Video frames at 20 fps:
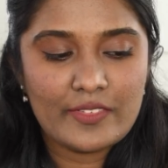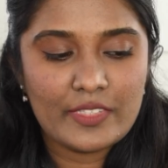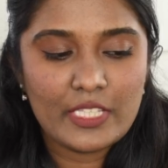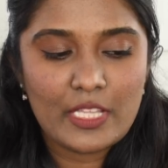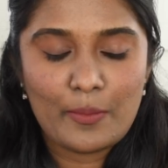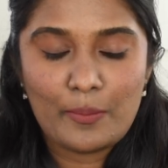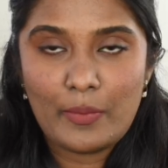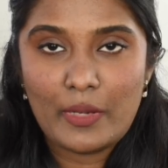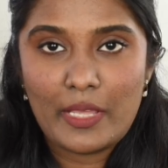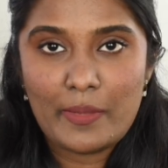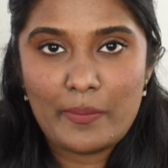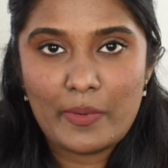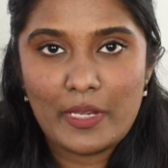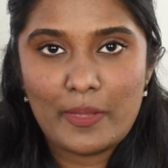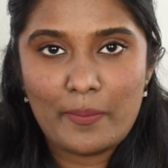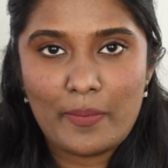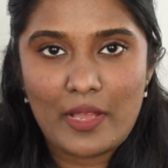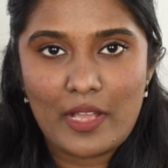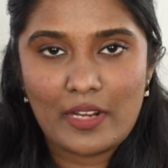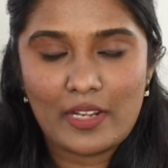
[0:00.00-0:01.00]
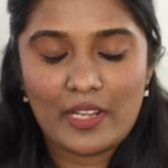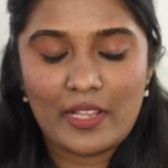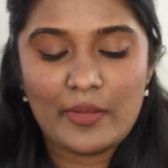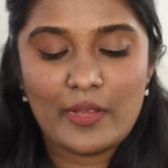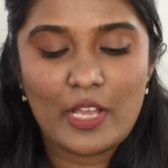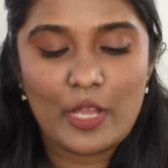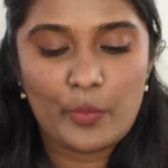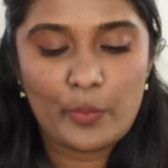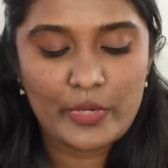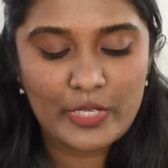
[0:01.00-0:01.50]
la vandu apply panni paakalam
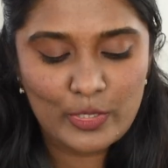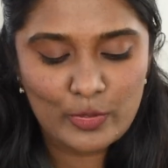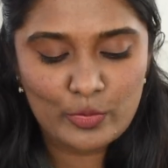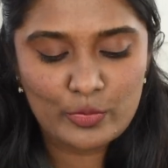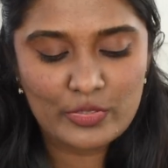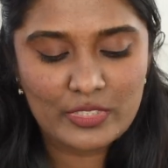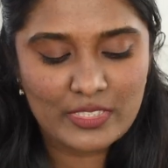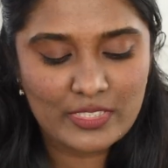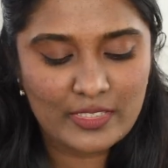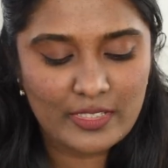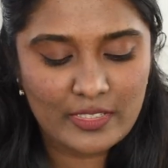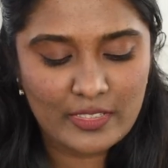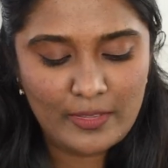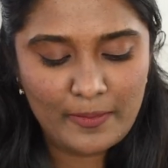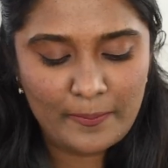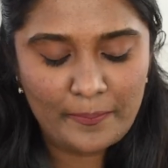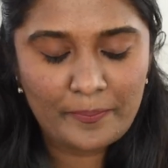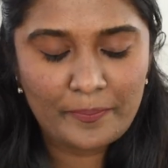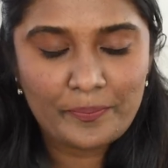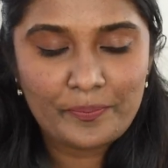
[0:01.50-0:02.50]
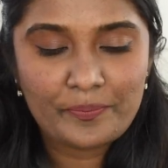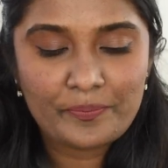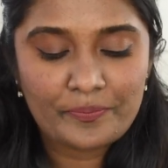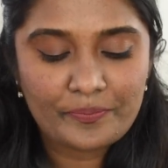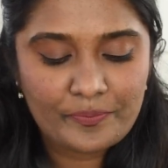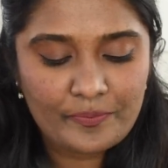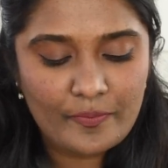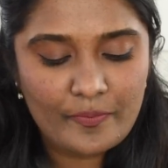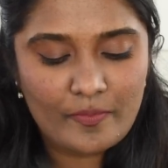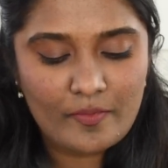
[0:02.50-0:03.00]
how it looks na.
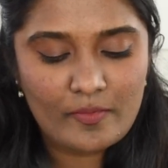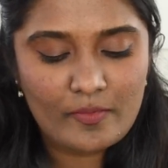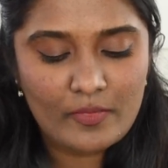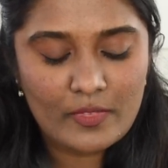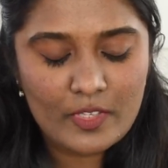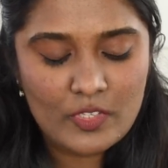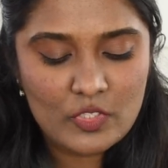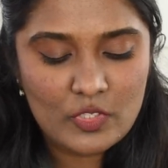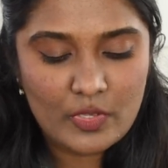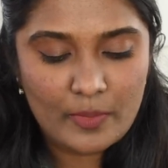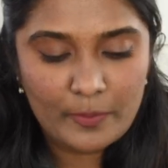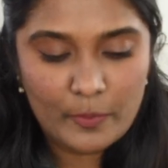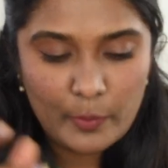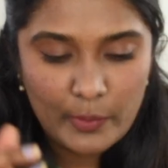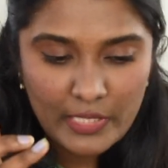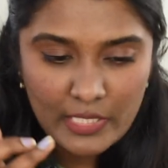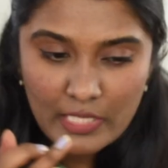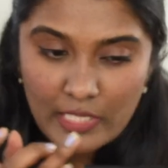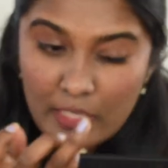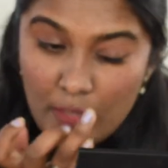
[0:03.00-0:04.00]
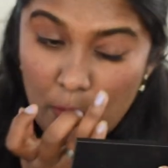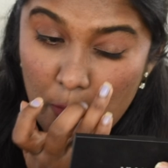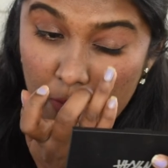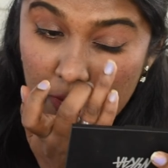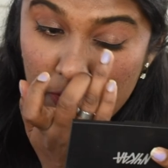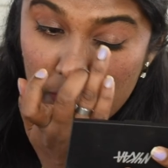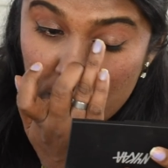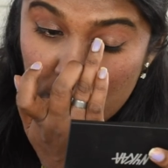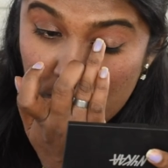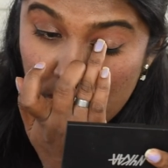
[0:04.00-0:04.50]
So I'm quickly
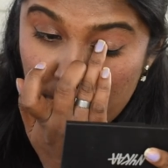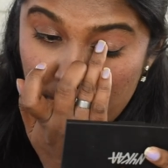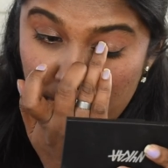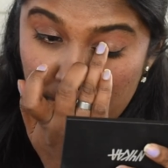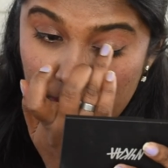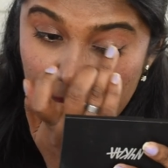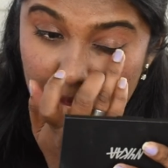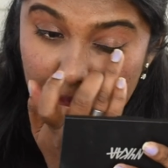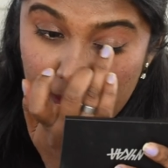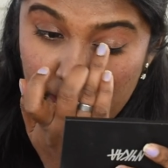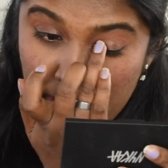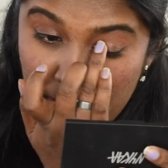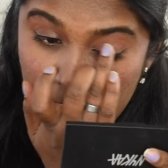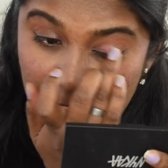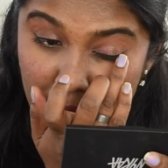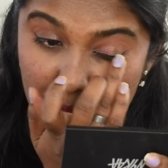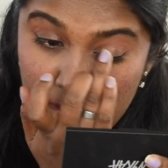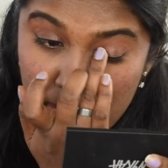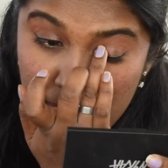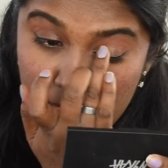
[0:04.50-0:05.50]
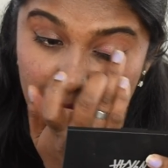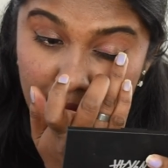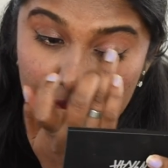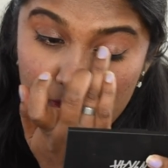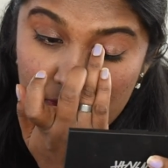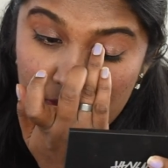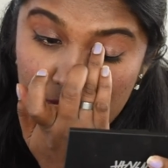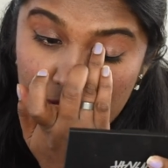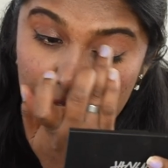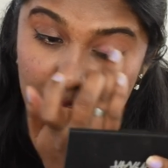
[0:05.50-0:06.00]
going to apply it
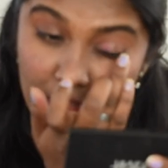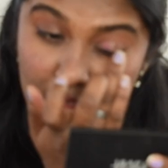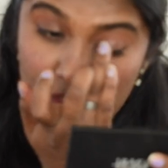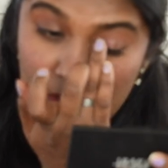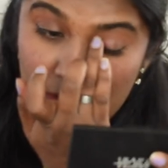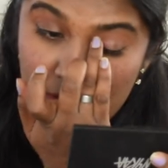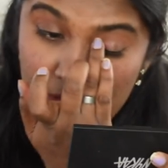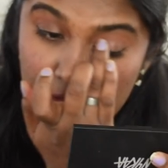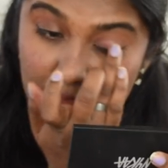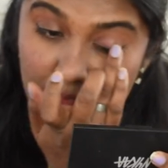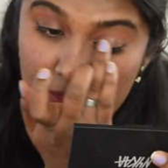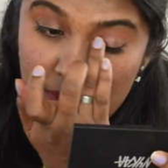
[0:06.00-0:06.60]
here.